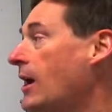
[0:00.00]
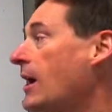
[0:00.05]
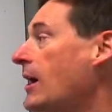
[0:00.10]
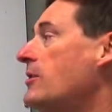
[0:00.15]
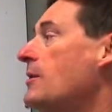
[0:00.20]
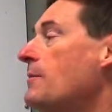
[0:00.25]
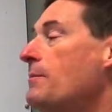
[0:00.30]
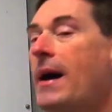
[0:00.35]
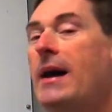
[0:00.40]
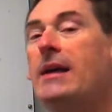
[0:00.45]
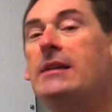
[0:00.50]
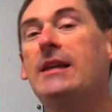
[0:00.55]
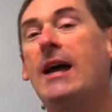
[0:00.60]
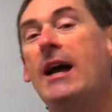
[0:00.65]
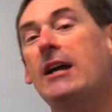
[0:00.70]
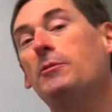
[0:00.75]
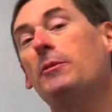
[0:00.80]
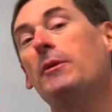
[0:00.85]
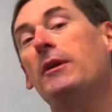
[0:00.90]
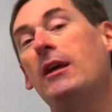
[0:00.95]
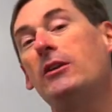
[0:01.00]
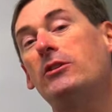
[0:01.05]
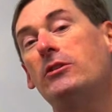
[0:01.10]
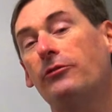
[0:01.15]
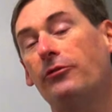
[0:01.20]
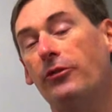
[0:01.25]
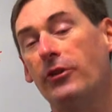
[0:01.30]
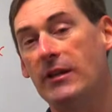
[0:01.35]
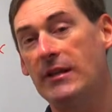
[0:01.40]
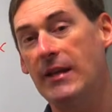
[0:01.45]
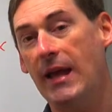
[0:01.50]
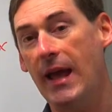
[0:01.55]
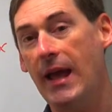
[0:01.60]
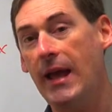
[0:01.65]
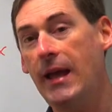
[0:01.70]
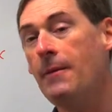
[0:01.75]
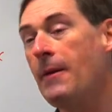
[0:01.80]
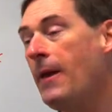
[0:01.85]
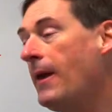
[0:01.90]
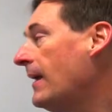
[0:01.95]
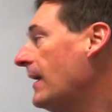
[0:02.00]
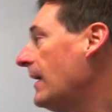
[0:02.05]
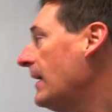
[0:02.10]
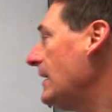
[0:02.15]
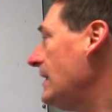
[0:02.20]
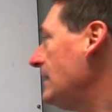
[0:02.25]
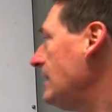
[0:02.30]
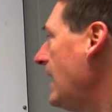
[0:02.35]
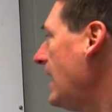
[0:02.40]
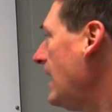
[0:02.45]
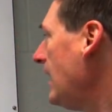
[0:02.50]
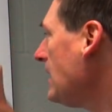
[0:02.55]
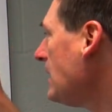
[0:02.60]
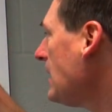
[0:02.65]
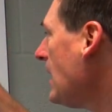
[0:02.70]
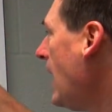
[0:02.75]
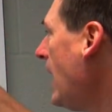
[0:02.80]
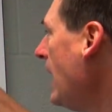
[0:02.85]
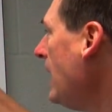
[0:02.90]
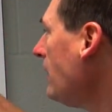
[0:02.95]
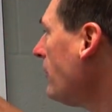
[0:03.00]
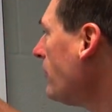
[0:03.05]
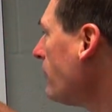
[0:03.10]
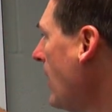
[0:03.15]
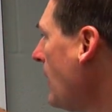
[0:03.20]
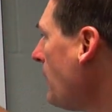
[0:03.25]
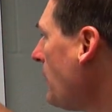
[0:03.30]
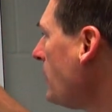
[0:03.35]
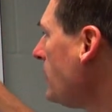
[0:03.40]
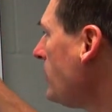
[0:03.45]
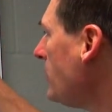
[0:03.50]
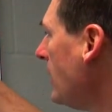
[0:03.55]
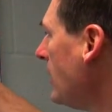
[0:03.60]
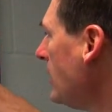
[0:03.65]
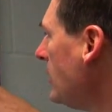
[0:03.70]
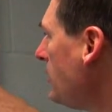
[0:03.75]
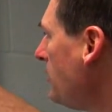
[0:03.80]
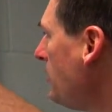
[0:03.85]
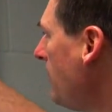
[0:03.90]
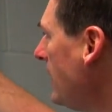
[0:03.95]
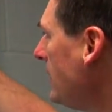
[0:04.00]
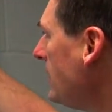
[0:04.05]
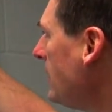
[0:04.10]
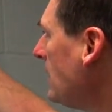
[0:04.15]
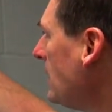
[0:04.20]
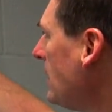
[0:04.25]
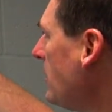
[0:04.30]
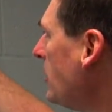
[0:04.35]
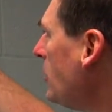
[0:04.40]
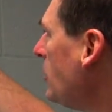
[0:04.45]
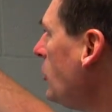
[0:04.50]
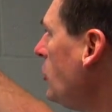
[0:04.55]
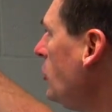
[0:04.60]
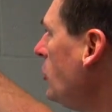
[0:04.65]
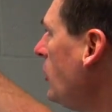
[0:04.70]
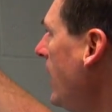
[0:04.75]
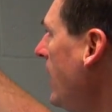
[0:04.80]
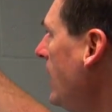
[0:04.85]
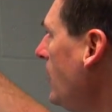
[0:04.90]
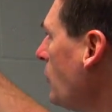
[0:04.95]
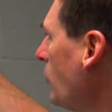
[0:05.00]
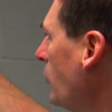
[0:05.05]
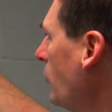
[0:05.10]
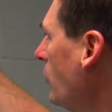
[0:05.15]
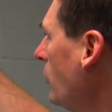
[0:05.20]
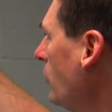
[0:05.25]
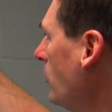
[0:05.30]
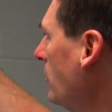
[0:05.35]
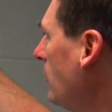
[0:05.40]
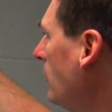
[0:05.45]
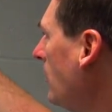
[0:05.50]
The best explanation for today is that it kind of represents basically the chain rule.